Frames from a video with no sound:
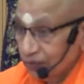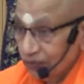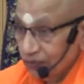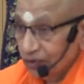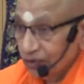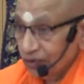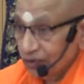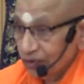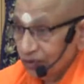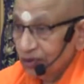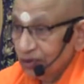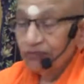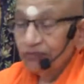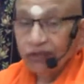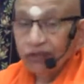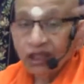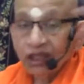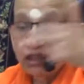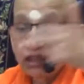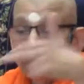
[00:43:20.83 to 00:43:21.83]
proven
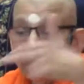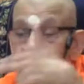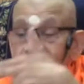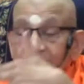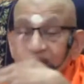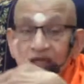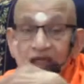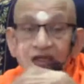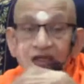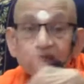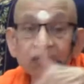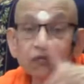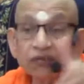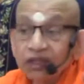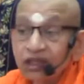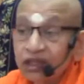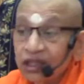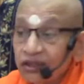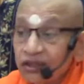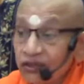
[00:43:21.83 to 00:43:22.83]
by the very
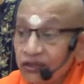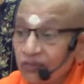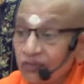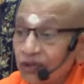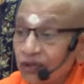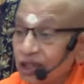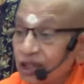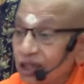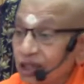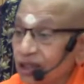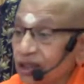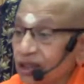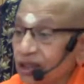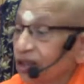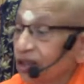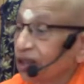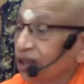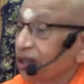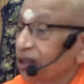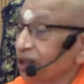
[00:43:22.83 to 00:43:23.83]
argument that you are
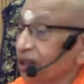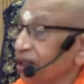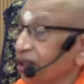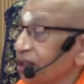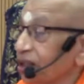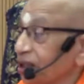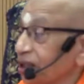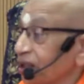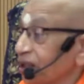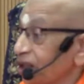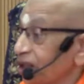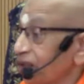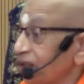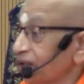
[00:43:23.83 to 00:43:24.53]
making that